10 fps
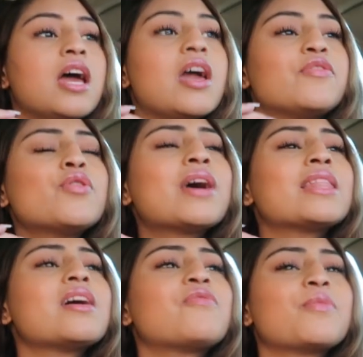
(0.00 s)
If you
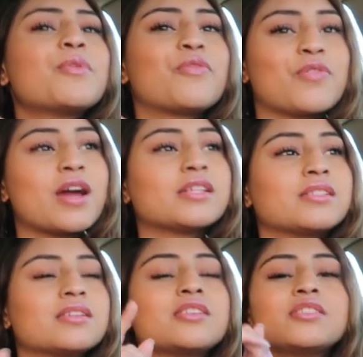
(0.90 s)
get love from your
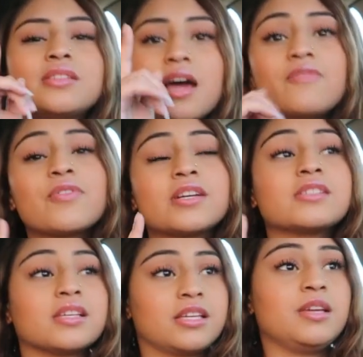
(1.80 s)
friends, that
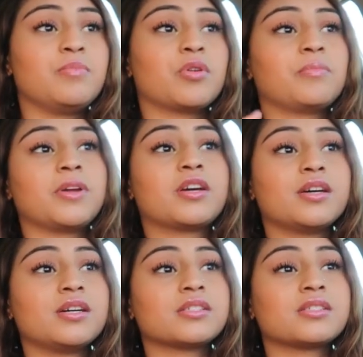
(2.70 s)
friend's a keeper,
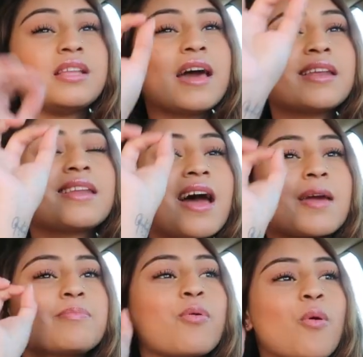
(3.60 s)
because
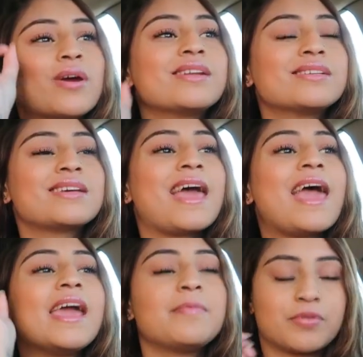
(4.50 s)

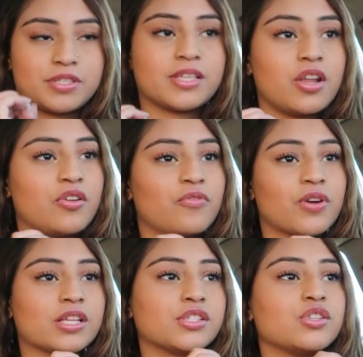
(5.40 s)
99.8% of your
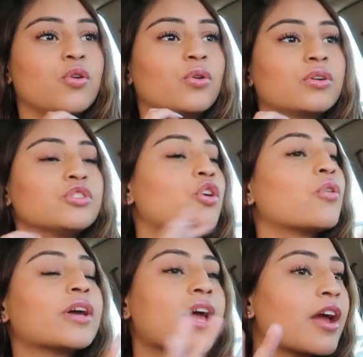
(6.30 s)
friends
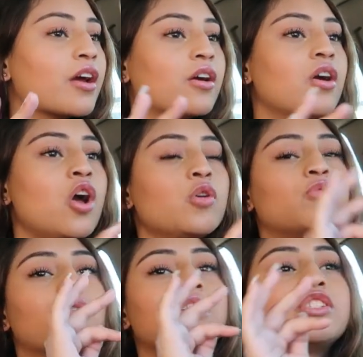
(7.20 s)
don't care,
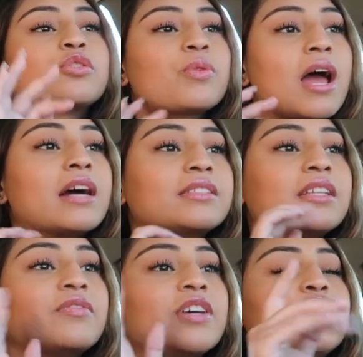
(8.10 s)
won't interact,
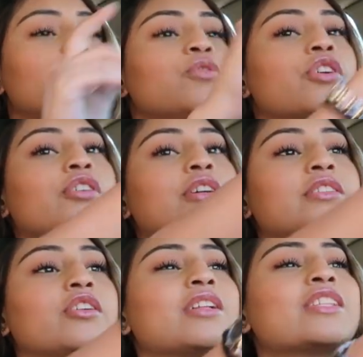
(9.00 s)
and if they do,
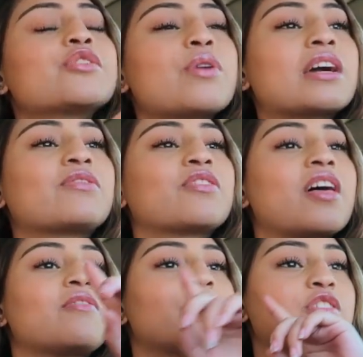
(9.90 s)
they'll interact for
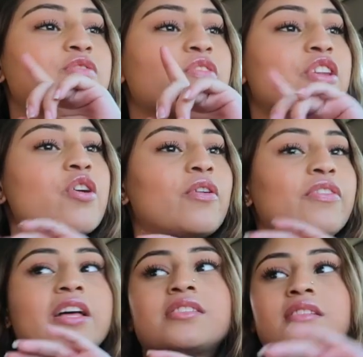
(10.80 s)
that first video,
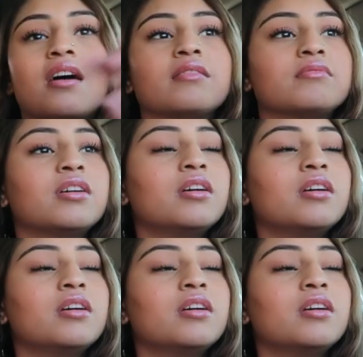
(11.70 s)
and that's that.